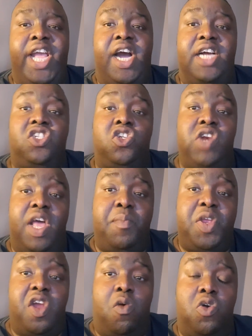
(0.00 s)
guys, you let
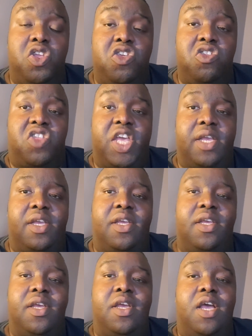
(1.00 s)
me know what you think.
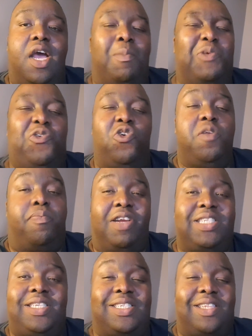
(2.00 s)
And before you
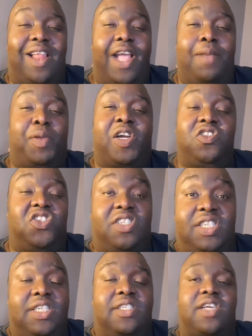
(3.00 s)
press dislike because you
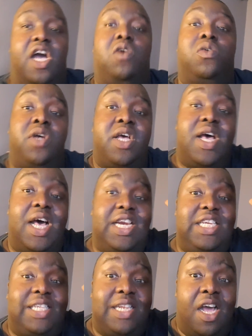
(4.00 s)
see the title, at
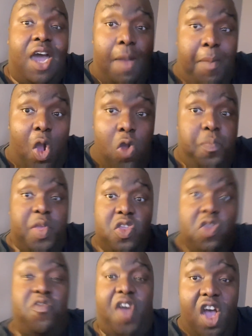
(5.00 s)
least I'm hoping
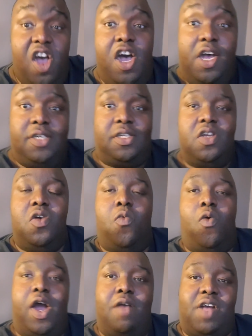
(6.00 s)
you've heard
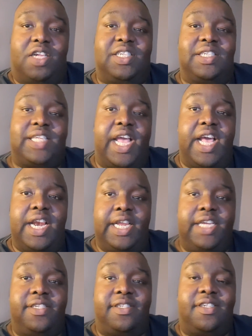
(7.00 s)
what I've had to say at
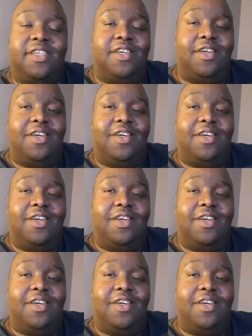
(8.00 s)
least.